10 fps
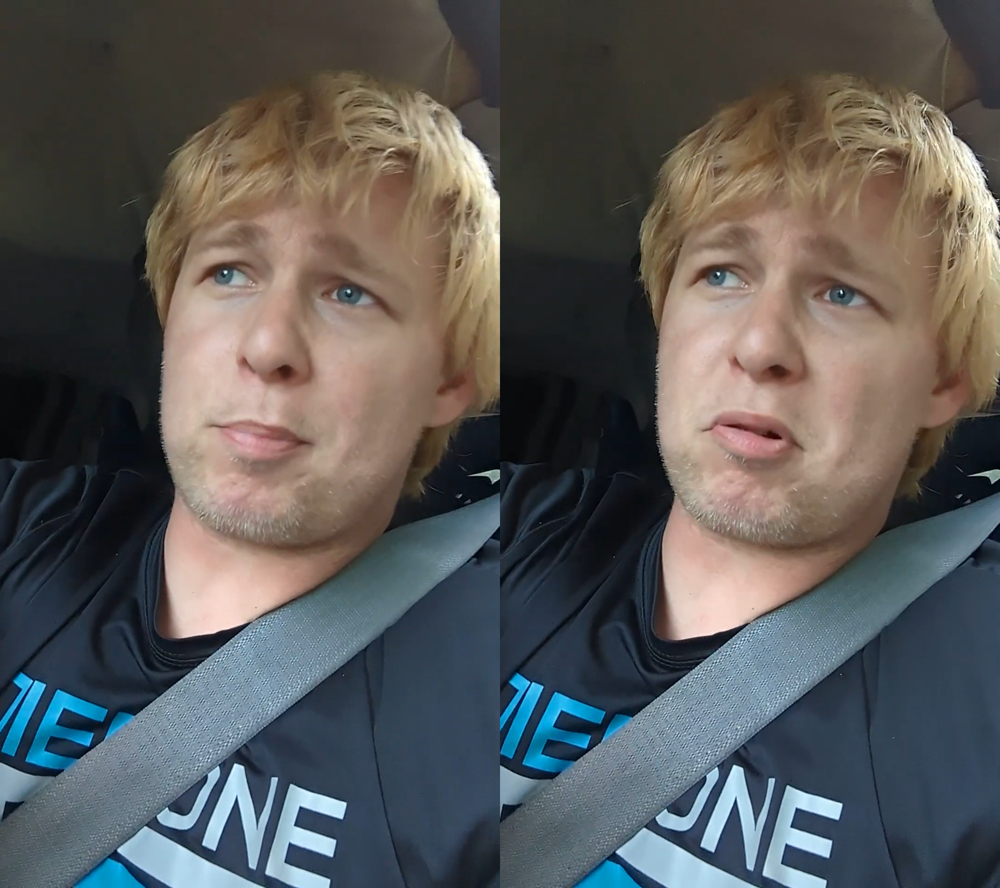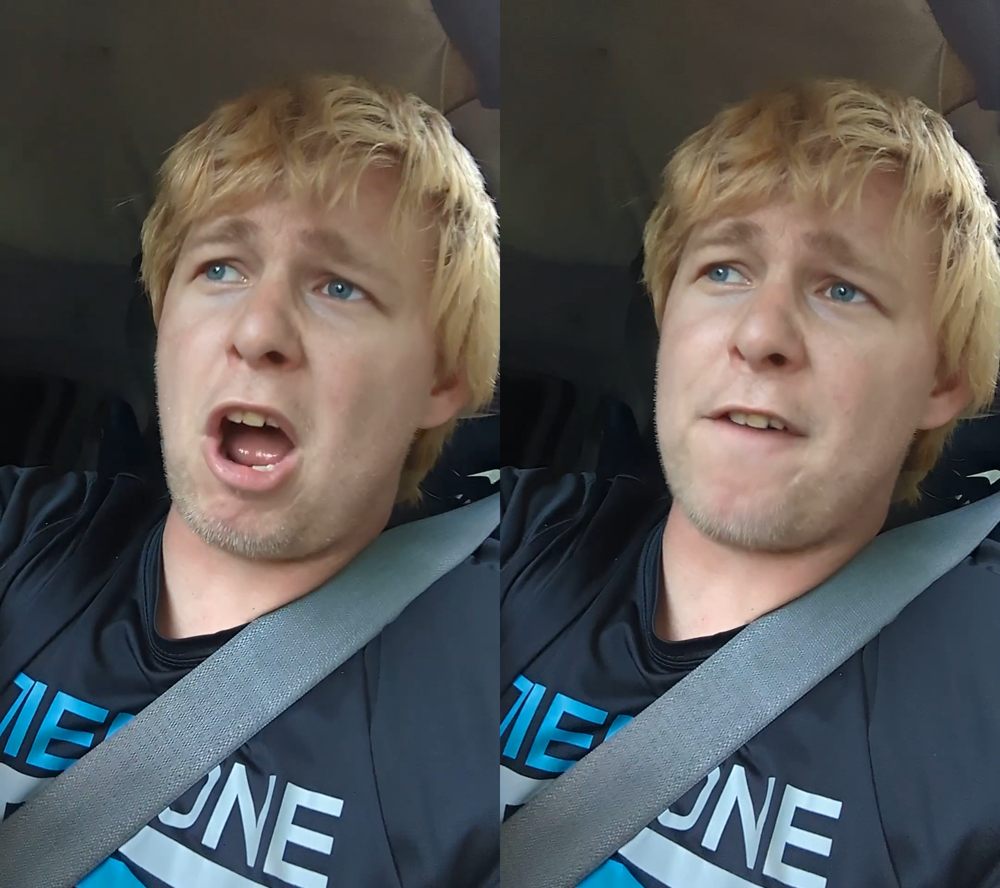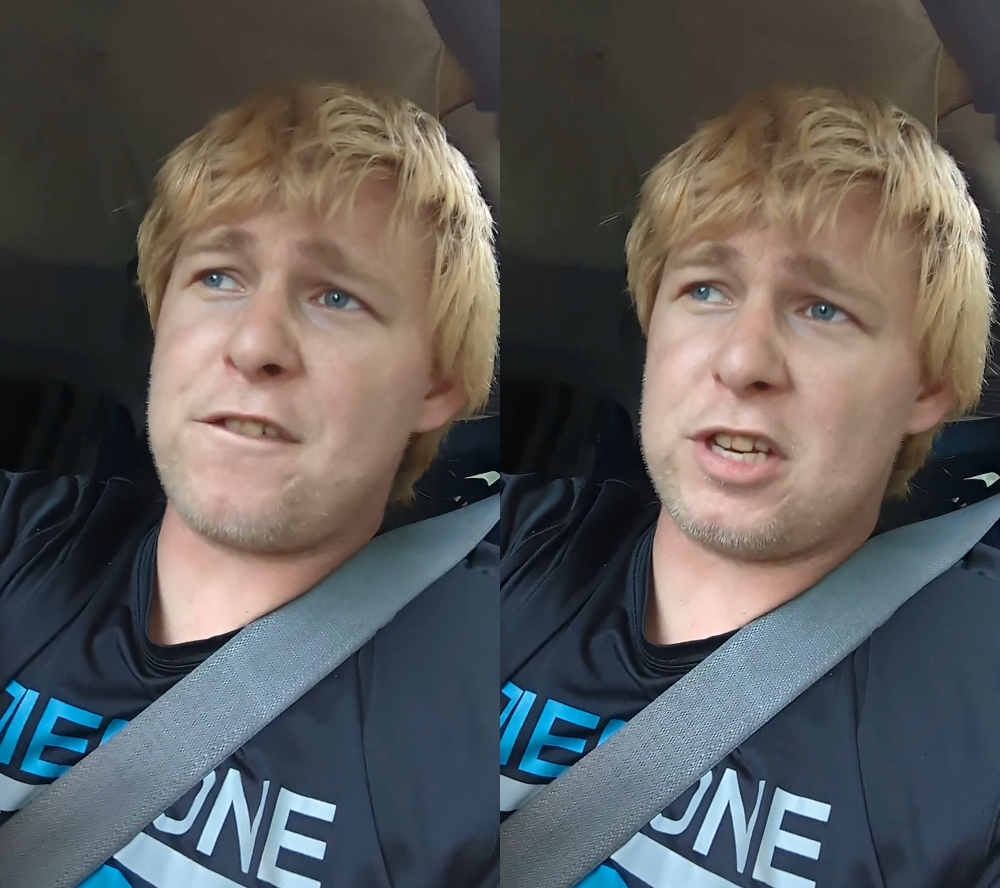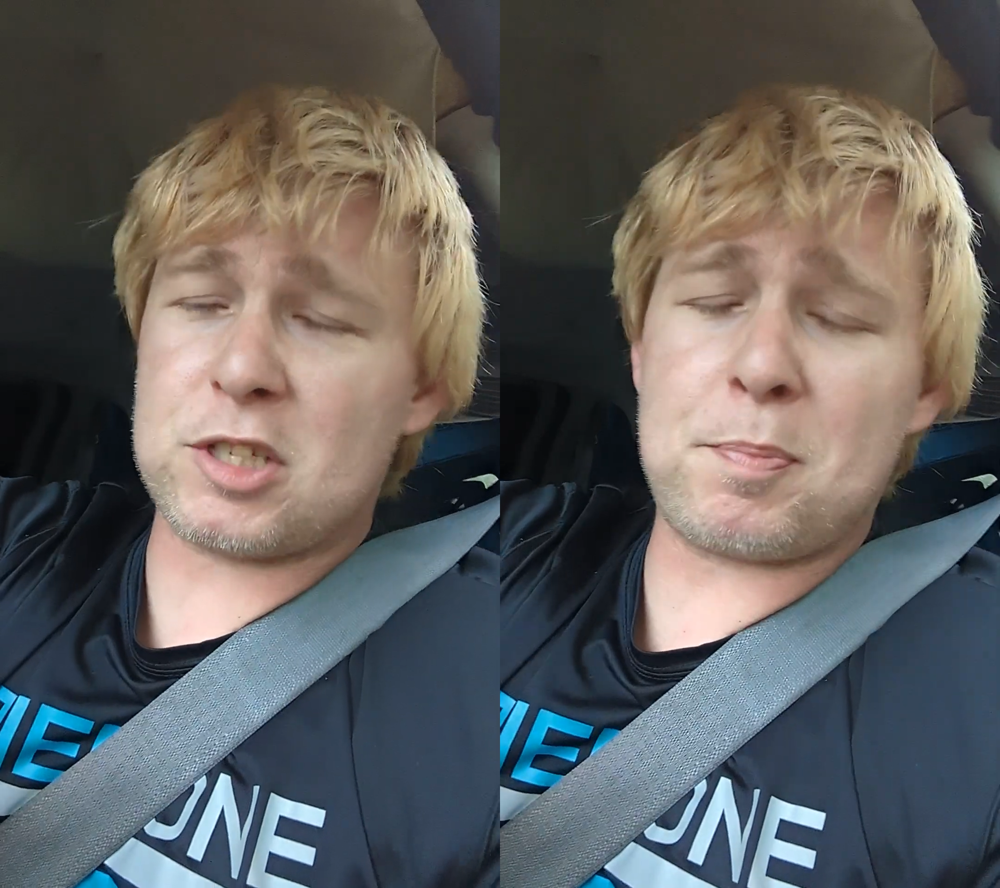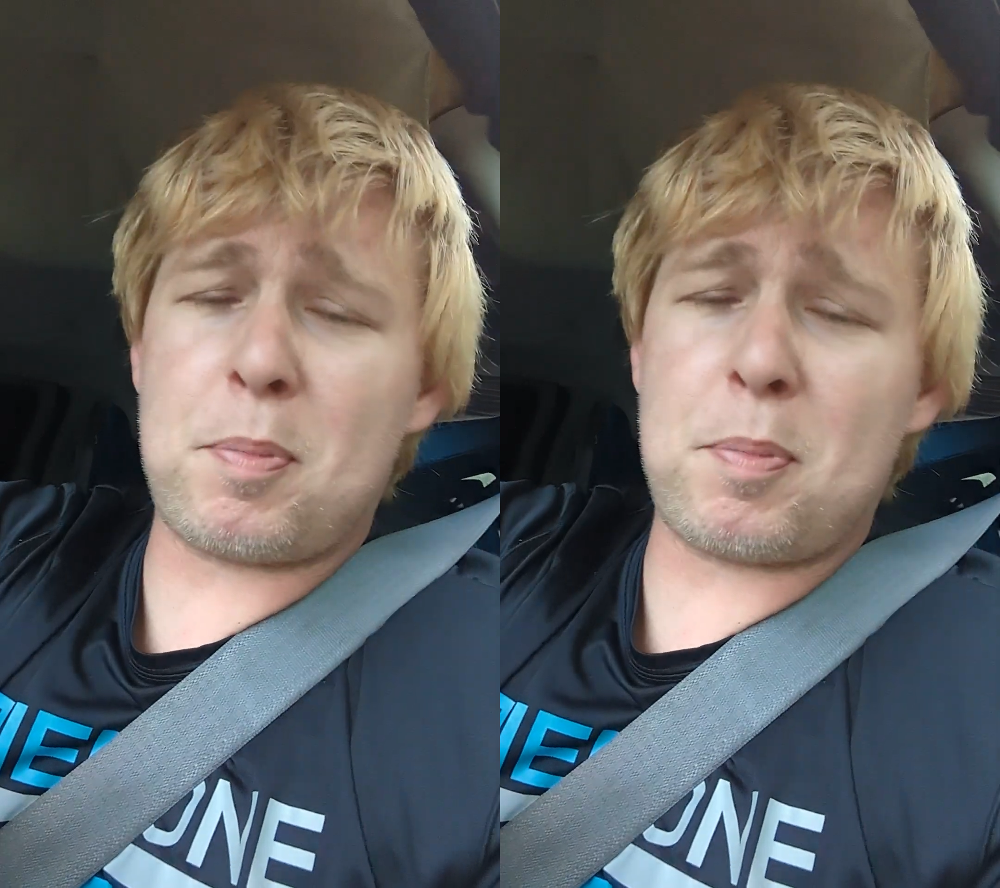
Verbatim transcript: profits